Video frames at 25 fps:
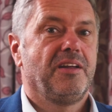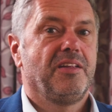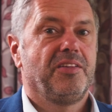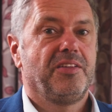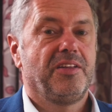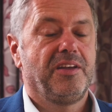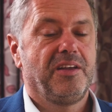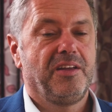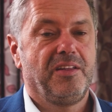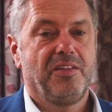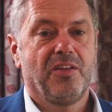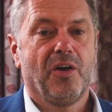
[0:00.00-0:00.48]

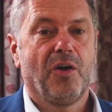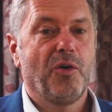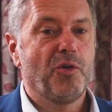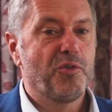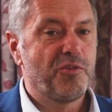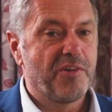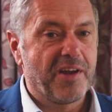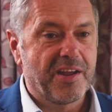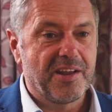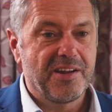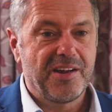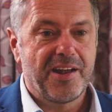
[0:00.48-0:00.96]
the whole
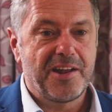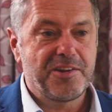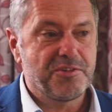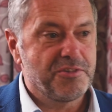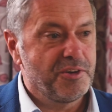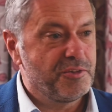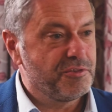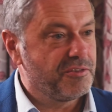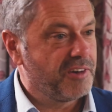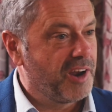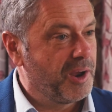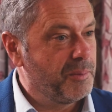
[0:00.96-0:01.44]

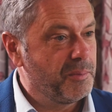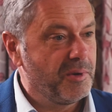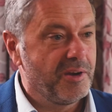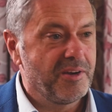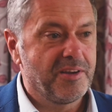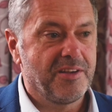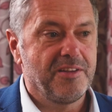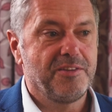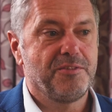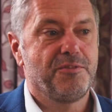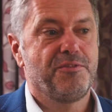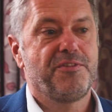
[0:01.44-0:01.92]
regulatory
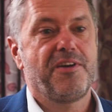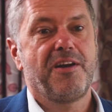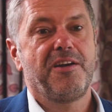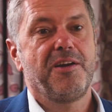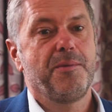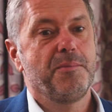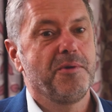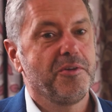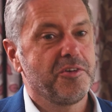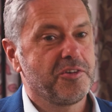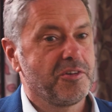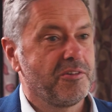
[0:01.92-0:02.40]
framework is very
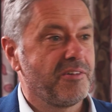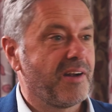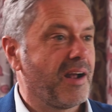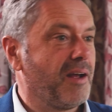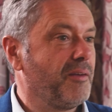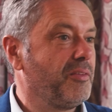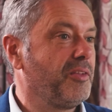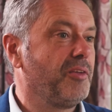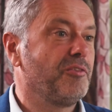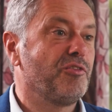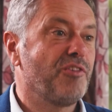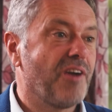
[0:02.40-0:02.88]
much
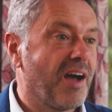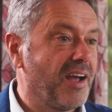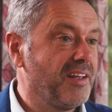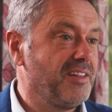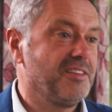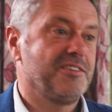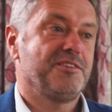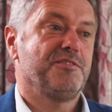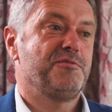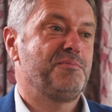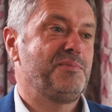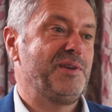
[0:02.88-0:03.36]
around the
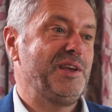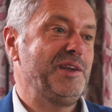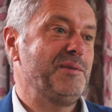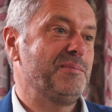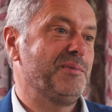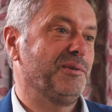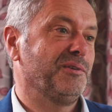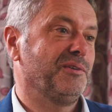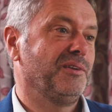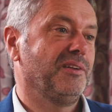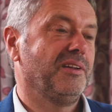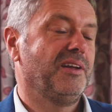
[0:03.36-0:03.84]
rights of
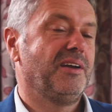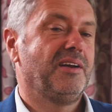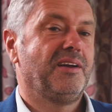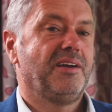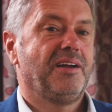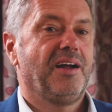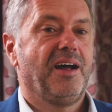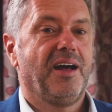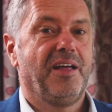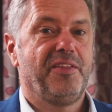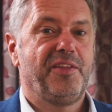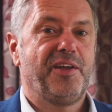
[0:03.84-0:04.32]
people
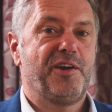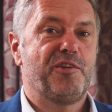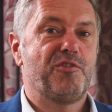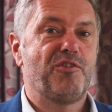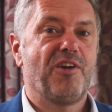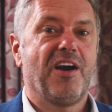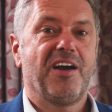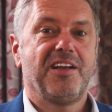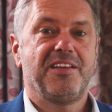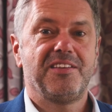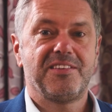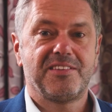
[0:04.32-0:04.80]
and their
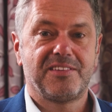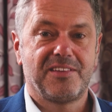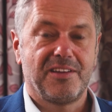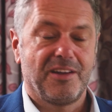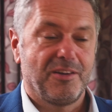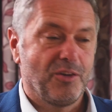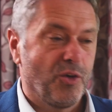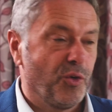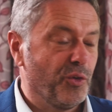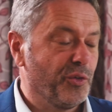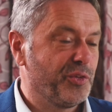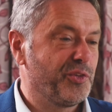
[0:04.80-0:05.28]
rights
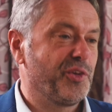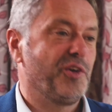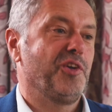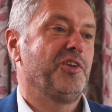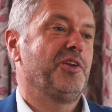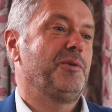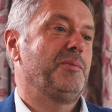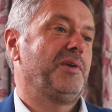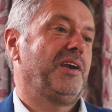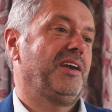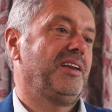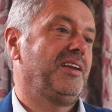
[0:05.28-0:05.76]
to
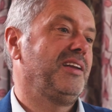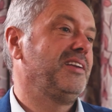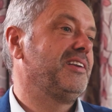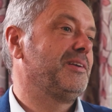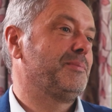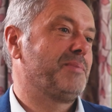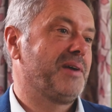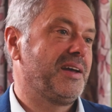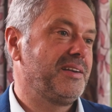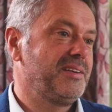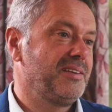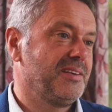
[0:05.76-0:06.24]
autonomy and
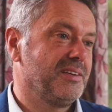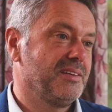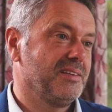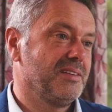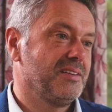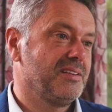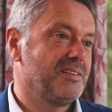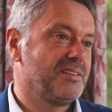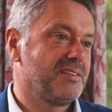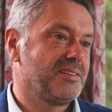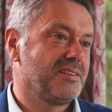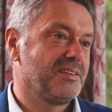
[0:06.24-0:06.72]

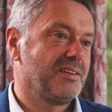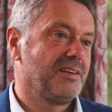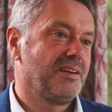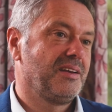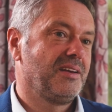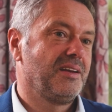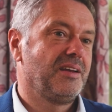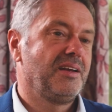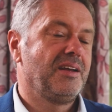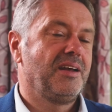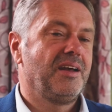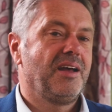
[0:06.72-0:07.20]
independence.
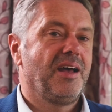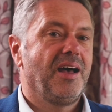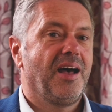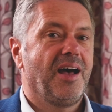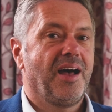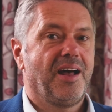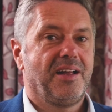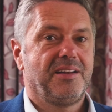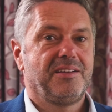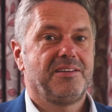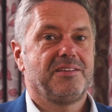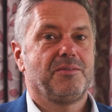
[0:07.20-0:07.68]

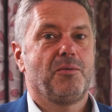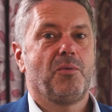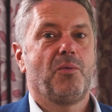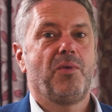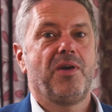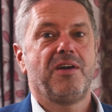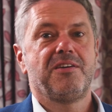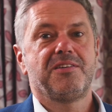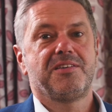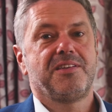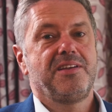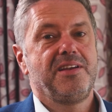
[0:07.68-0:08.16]
And
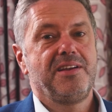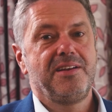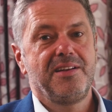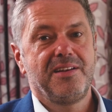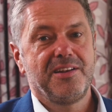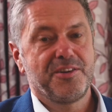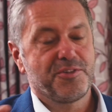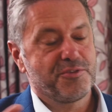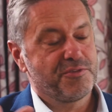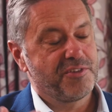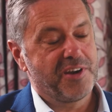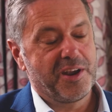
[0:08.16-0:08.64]
whereas the
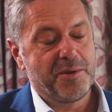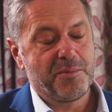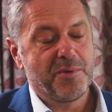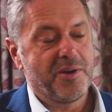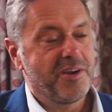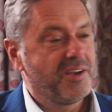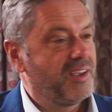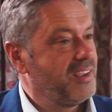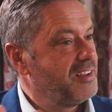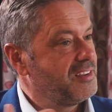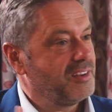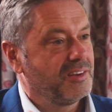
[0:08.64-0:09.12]
English
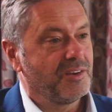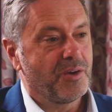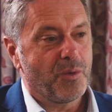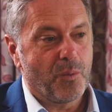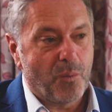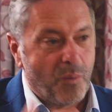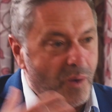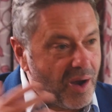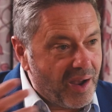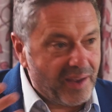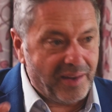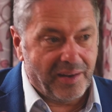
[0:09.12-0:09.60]
framework isn't
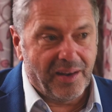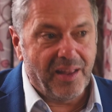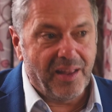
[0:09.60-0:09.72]
quite